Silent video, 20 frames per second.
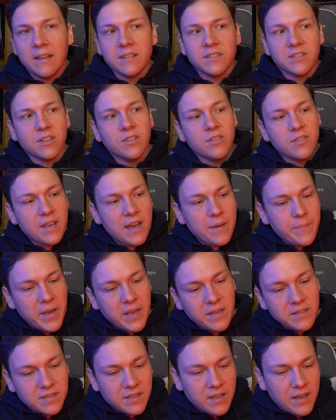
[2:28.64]
And so that
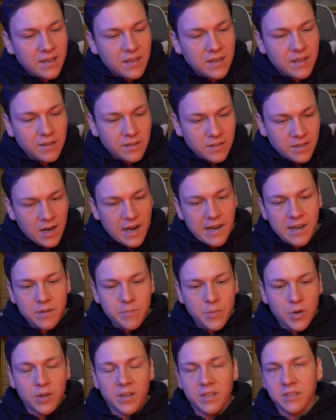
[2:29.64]
means that guided
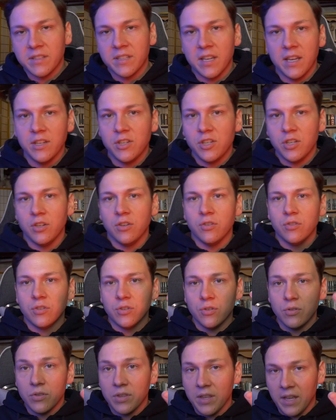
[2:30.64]
mode is teaching you
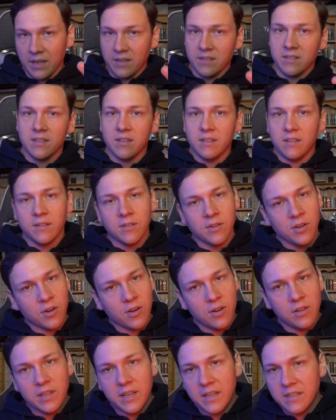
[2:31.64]
two things. Not
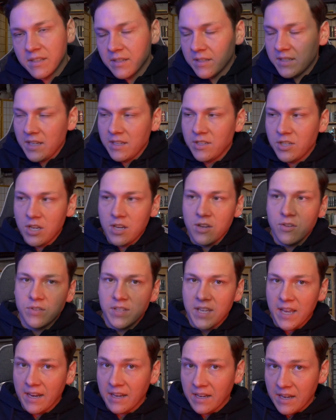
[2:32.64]
only is it teaching you
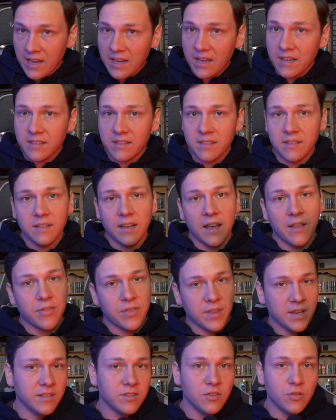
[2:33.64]
techniques and
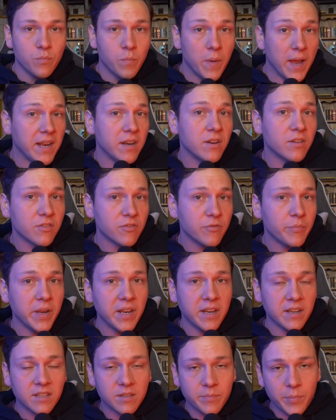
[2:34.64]
things you may not have
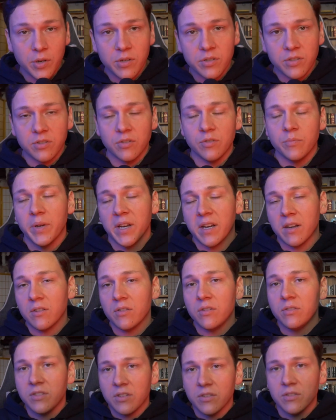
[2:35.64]
been exposed to, but it
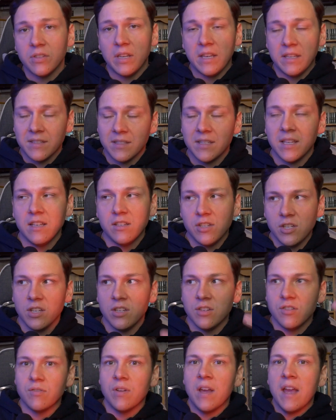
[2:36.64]
also is
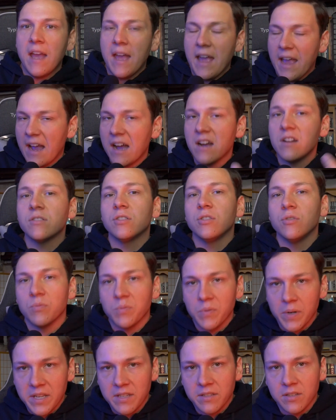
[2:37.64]
teaching you how to
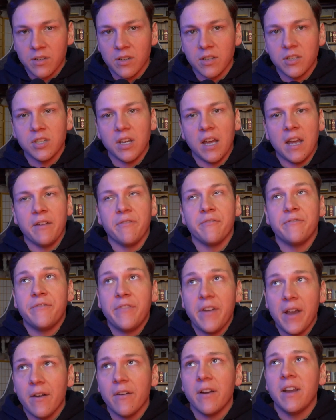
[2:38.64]
research, a
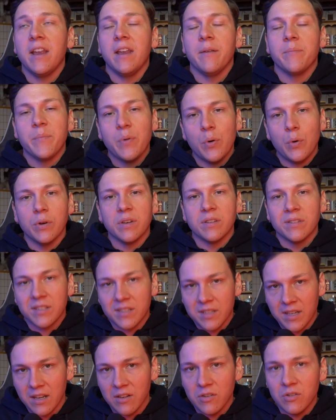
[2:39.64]
very important
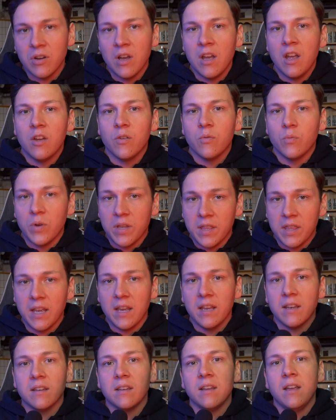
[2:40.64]
skill
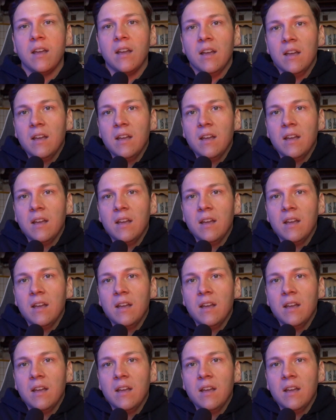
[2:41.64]
within